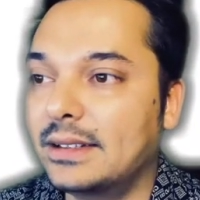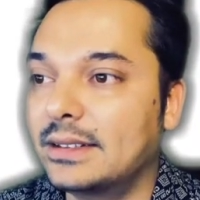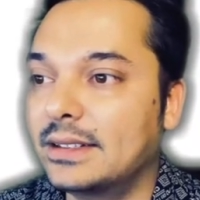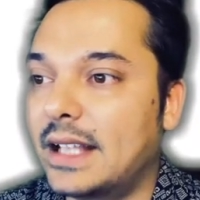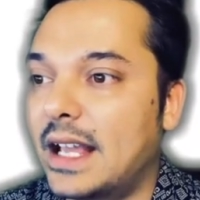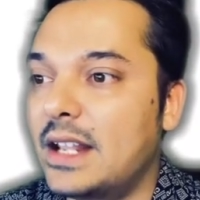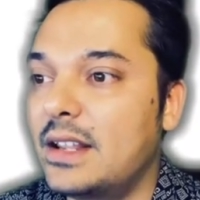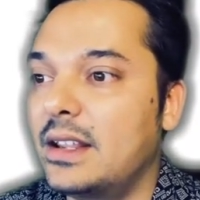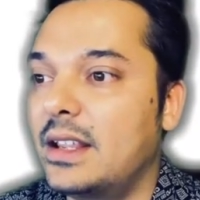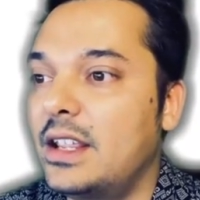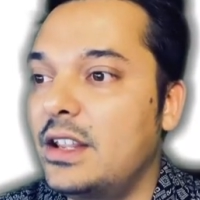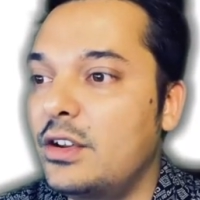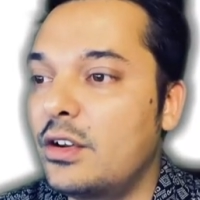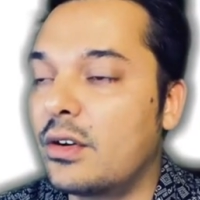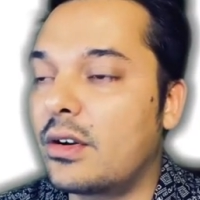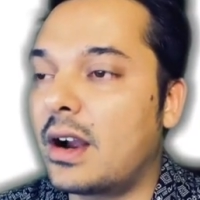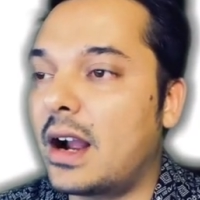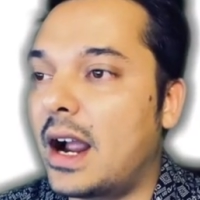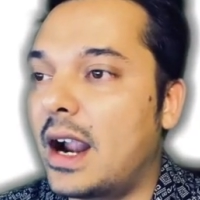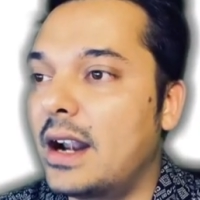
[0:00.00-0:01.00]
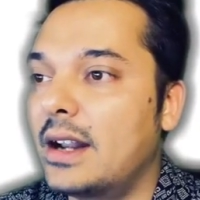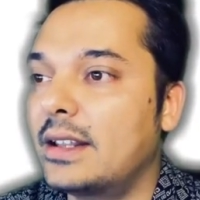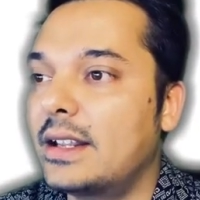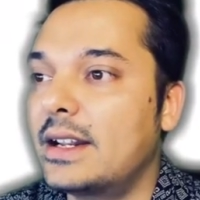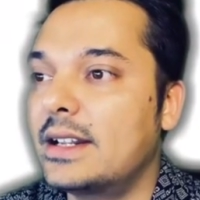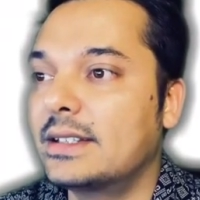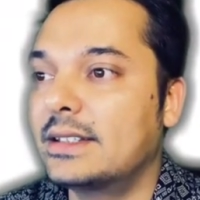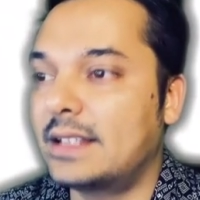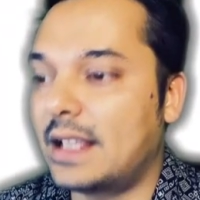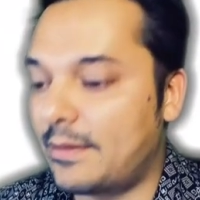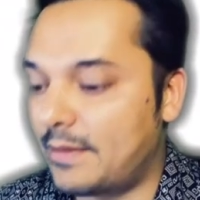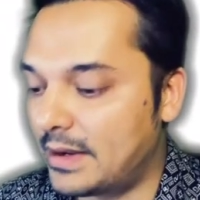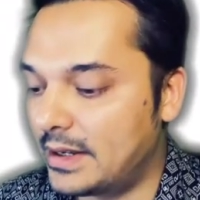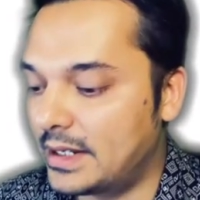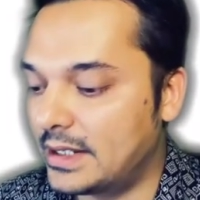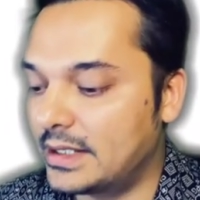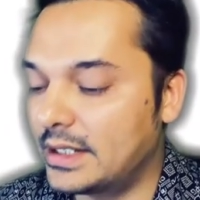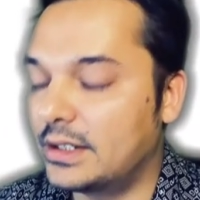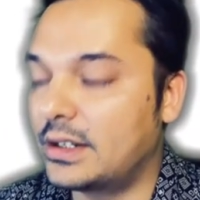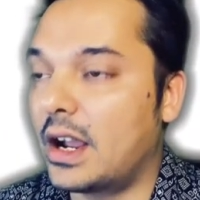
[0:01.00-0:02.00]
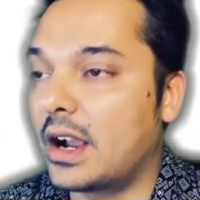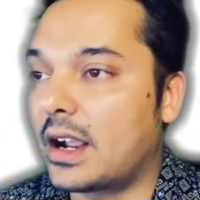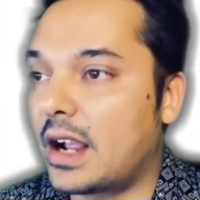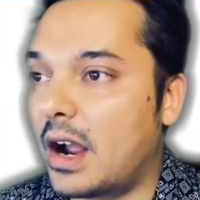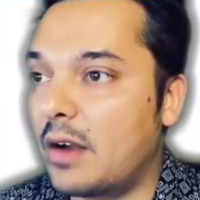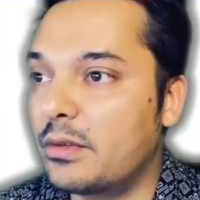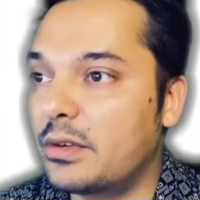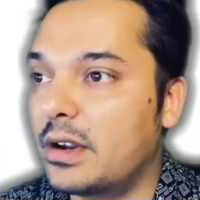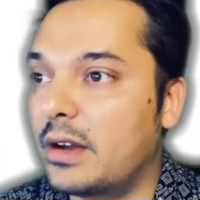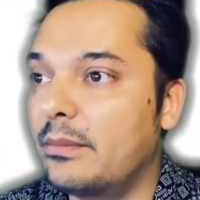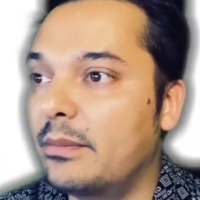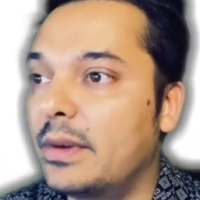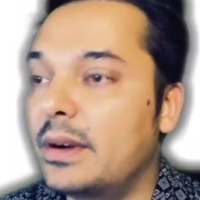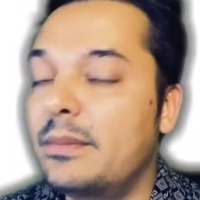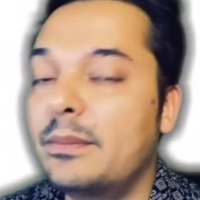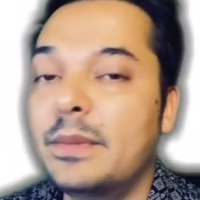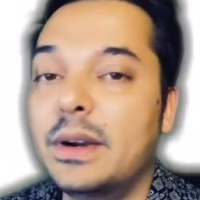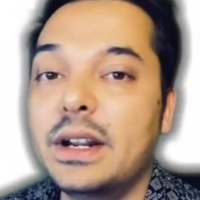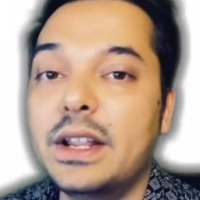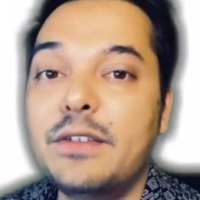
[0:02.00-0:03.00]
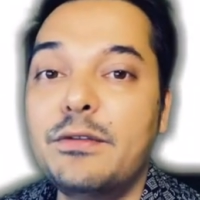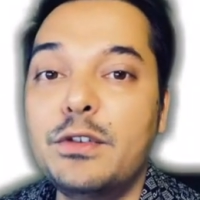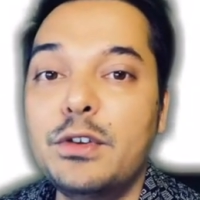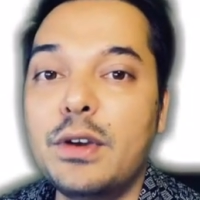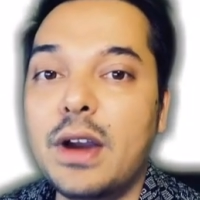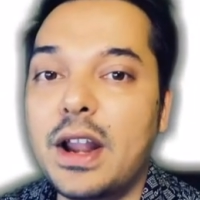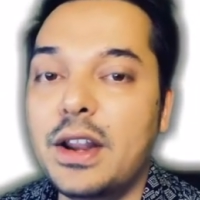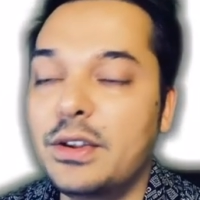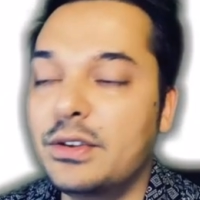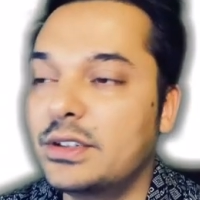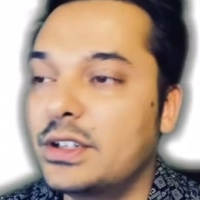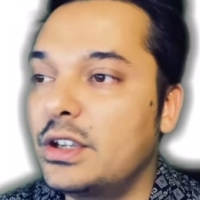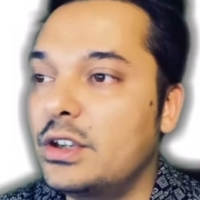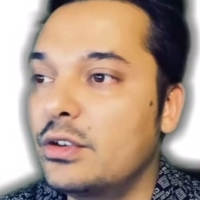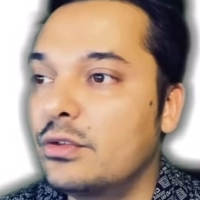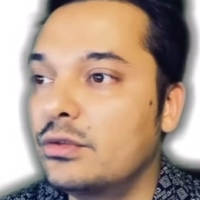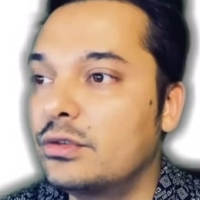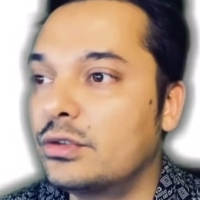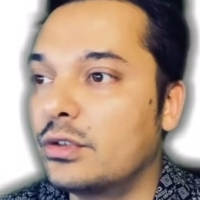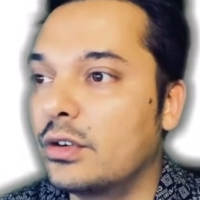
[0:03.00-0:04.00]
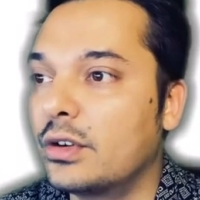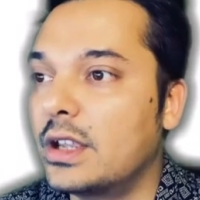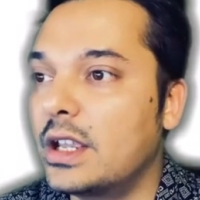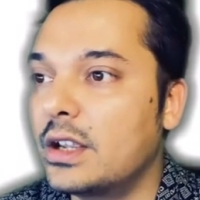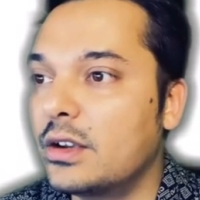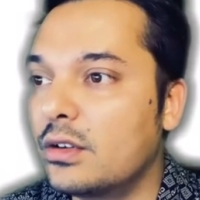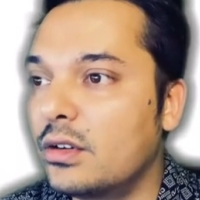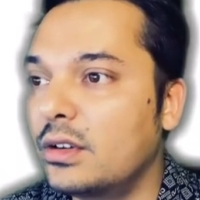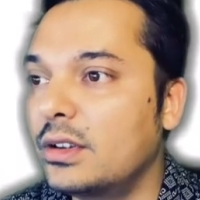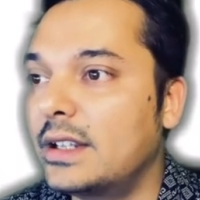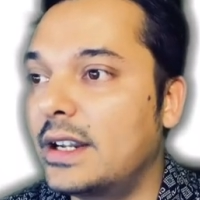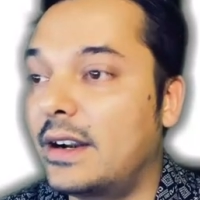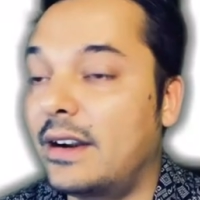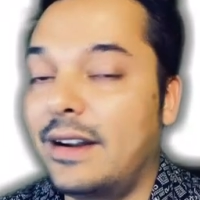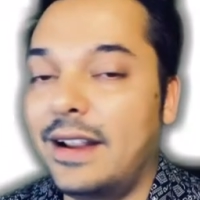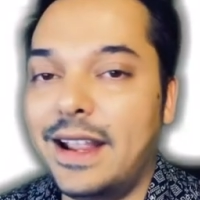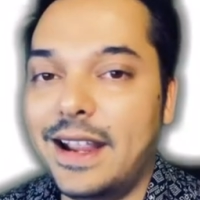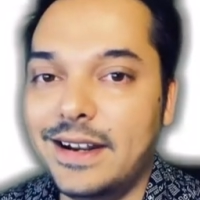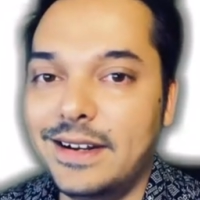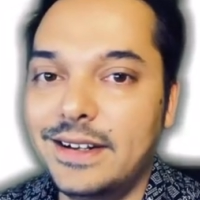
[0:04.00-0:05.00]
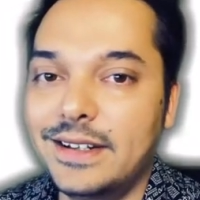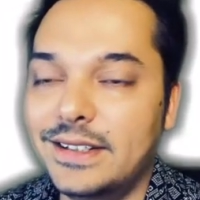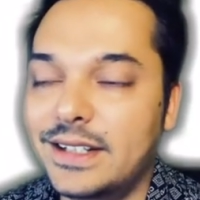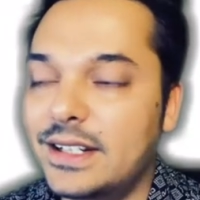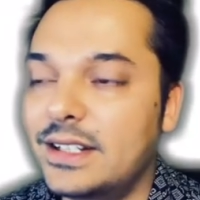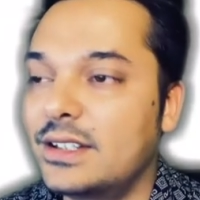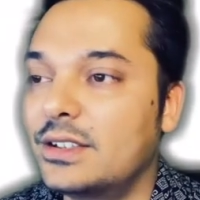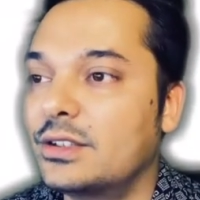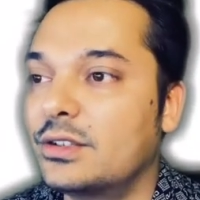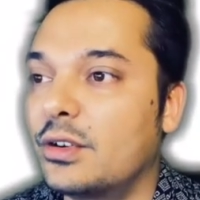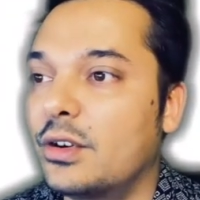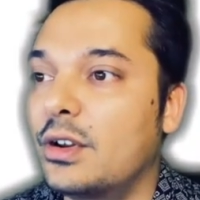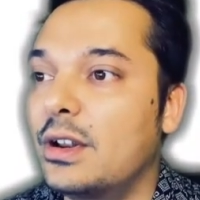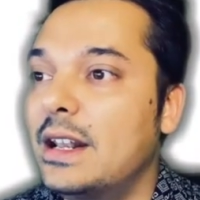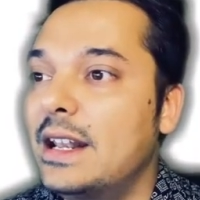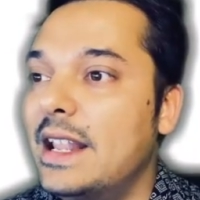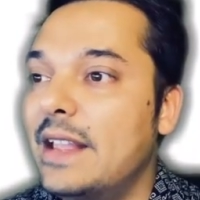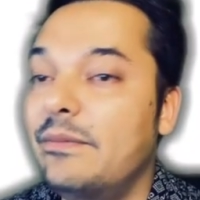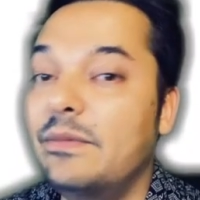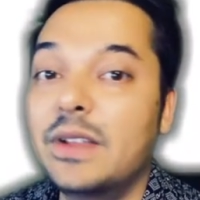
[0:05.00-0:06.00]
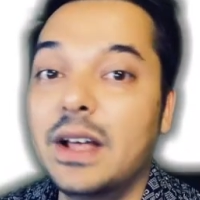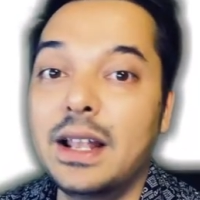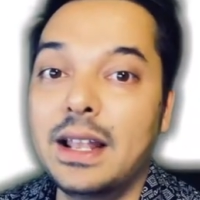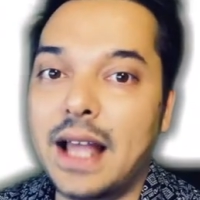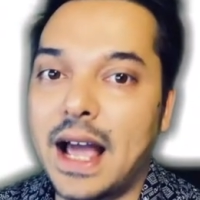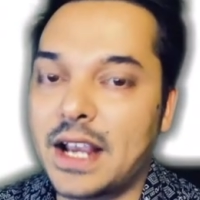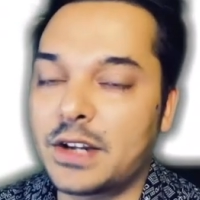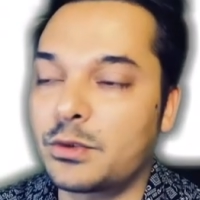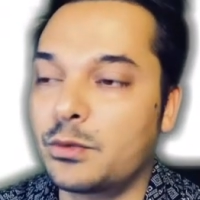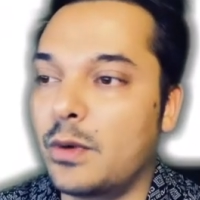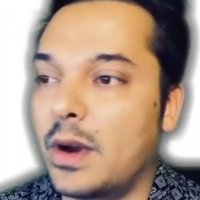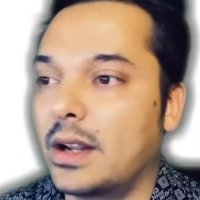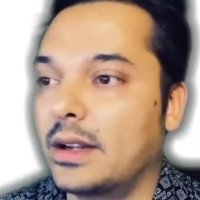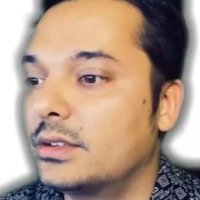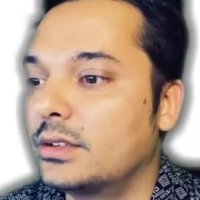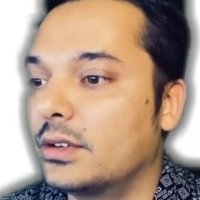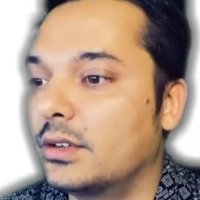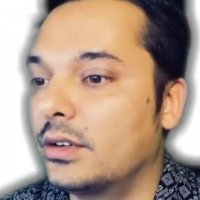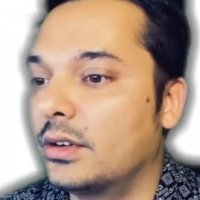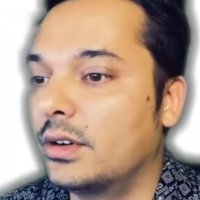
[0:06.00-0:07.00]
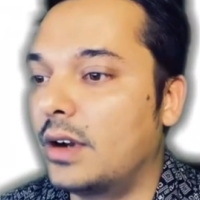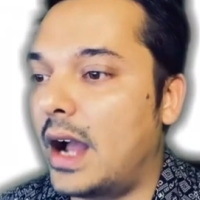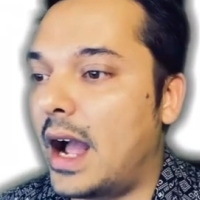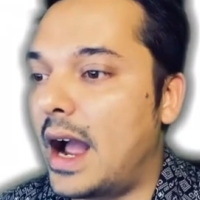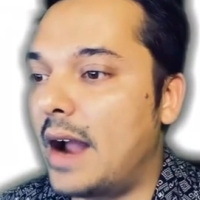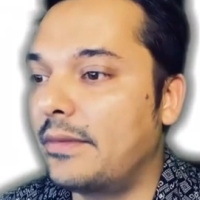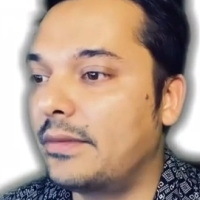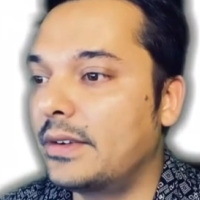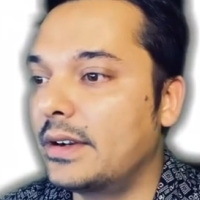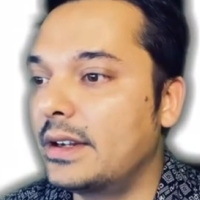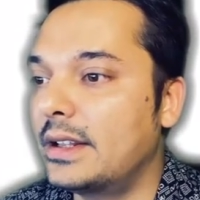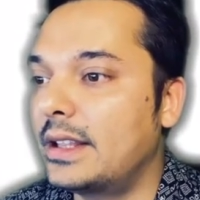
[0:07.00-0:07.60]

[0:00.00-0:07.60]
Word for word: then in your card, there is seven digit account number. But if you are using Yucho Ginko, there are eight digits. So leave the last one. So after